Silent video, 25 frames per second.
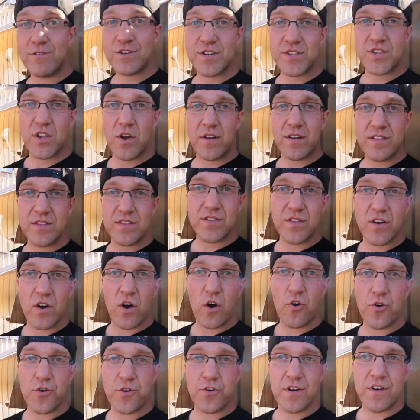I was just talking to the
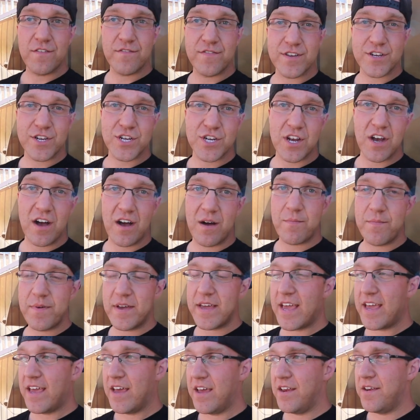owner of the shop
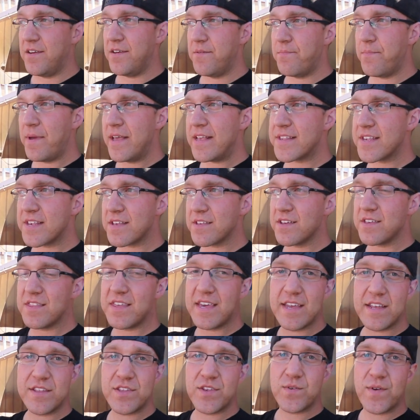and basically
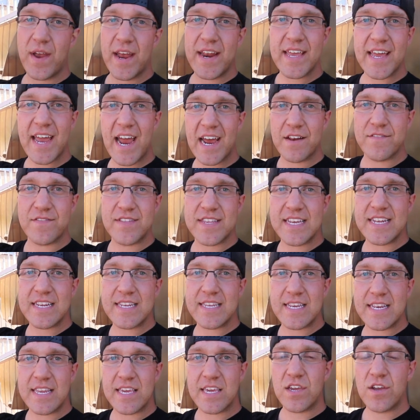they do any kind of
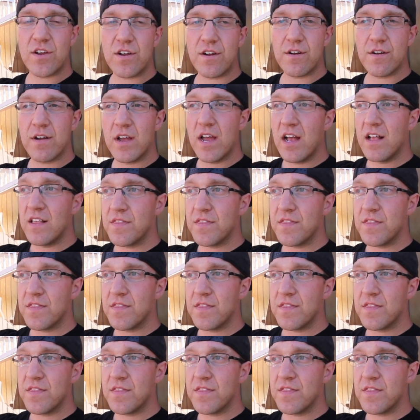tinting here.